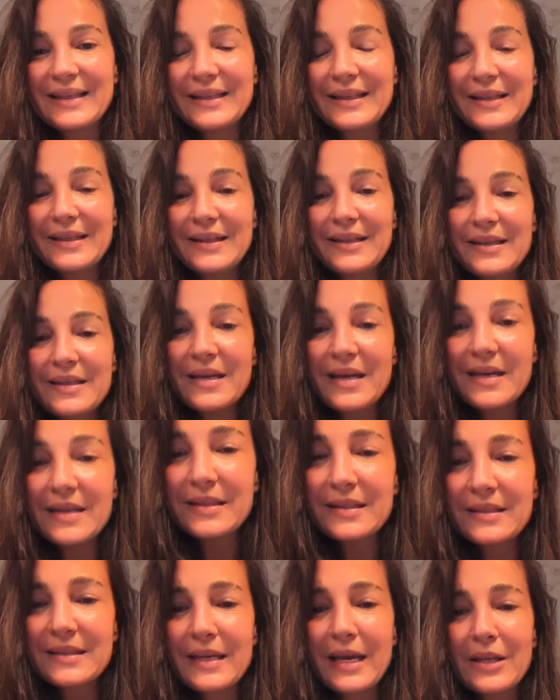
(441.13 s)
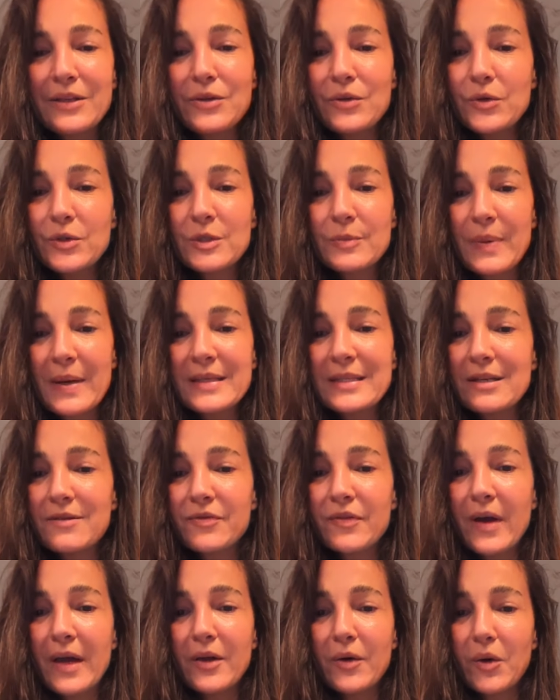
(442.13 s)
yes, can you
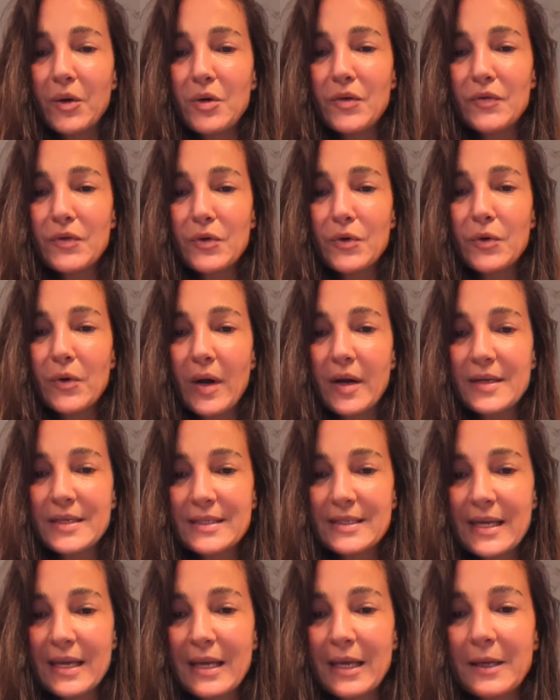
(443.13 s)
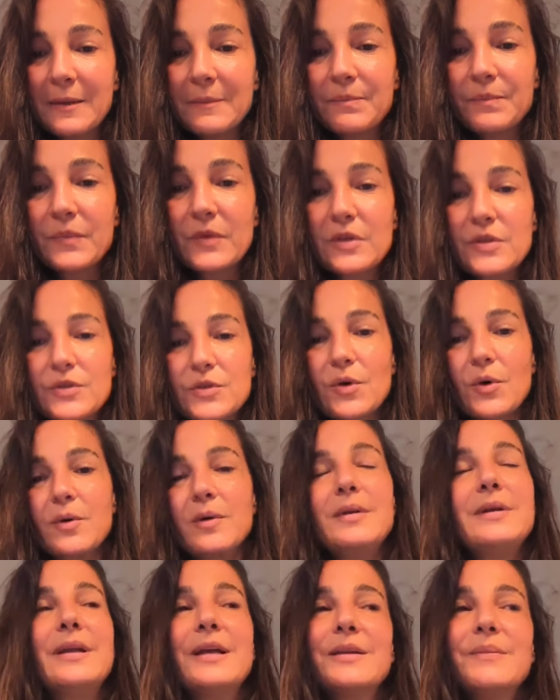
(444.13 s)
specify all of you who are saying?
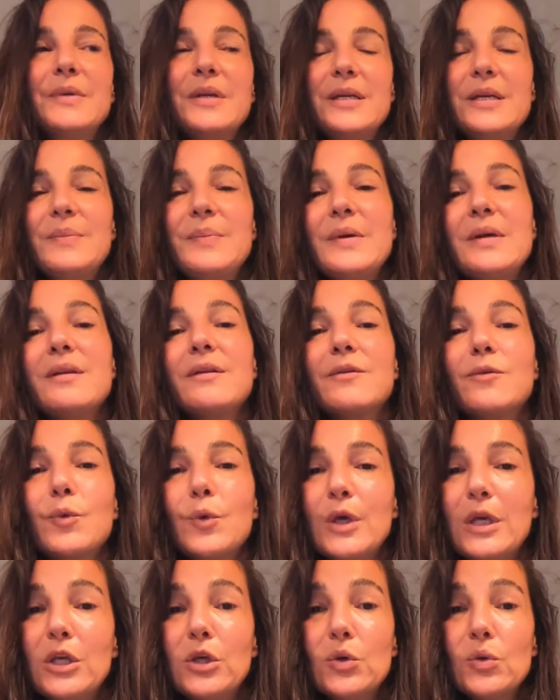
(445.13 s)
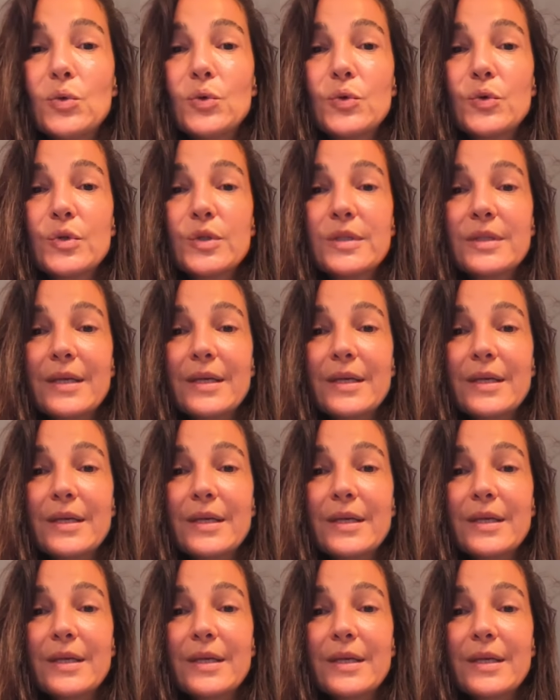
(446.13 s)
So, let me repeat. We use
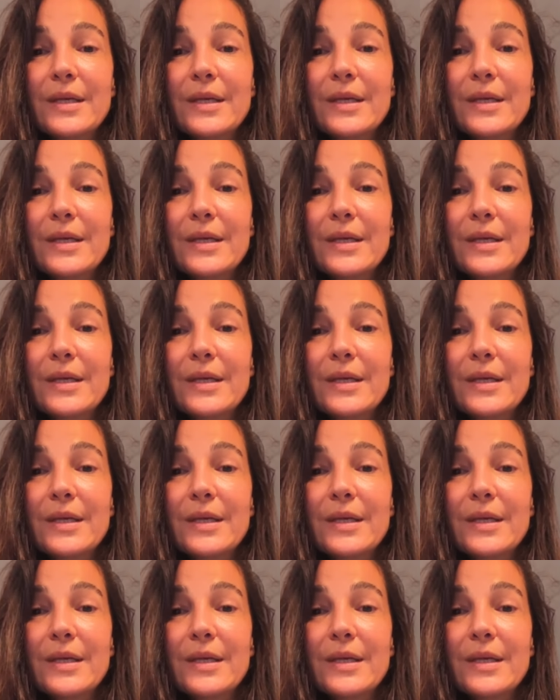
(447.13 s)
il